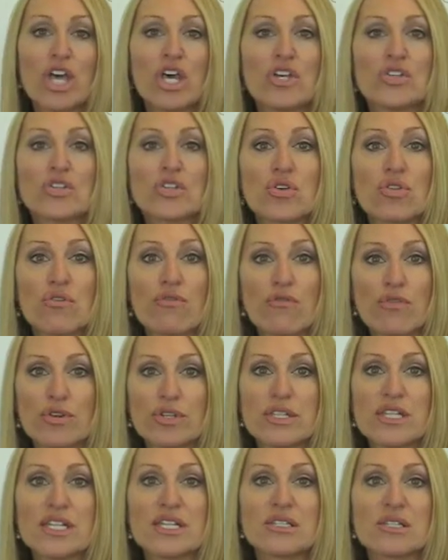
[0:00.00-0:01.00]
So the
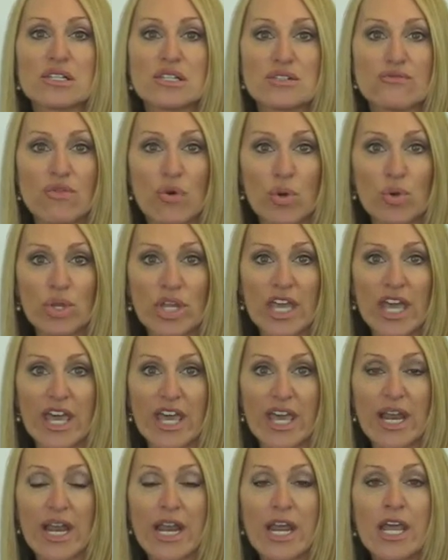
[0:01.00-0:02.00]
first thing is
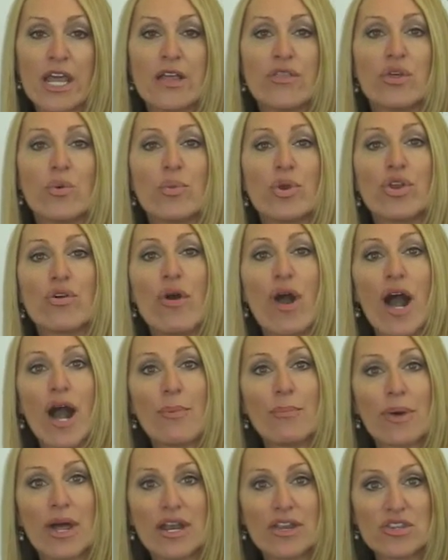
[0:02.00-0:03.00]
exfoliate. Then when you
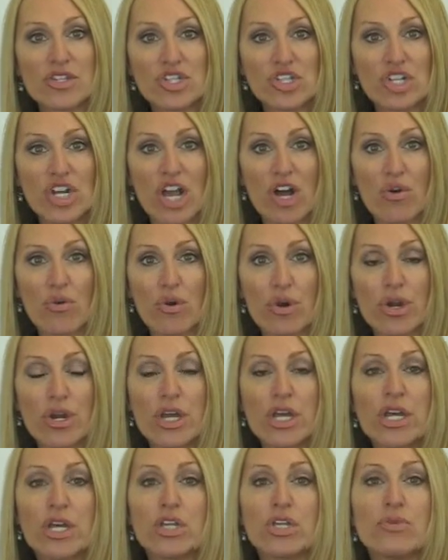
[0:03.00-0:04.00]
hop out of the shower,
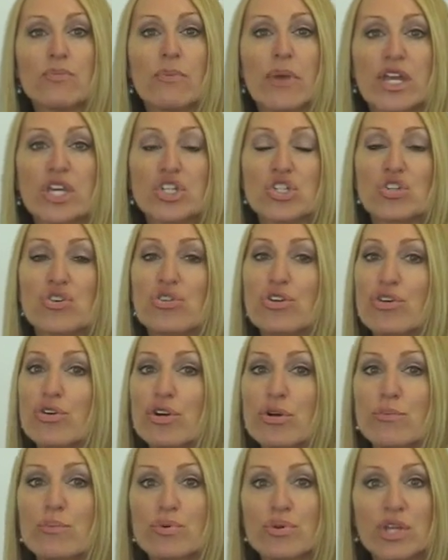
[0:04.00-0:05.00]
make sure you're
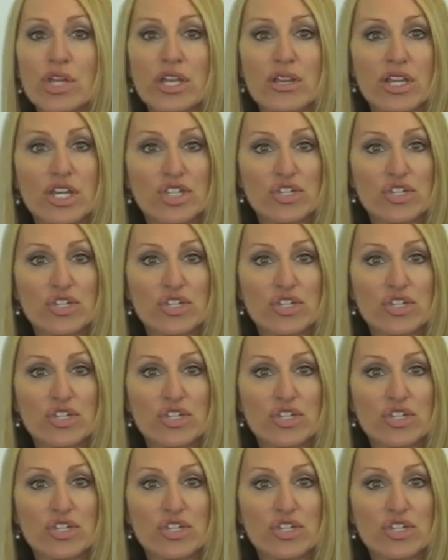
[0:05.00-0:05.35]
completely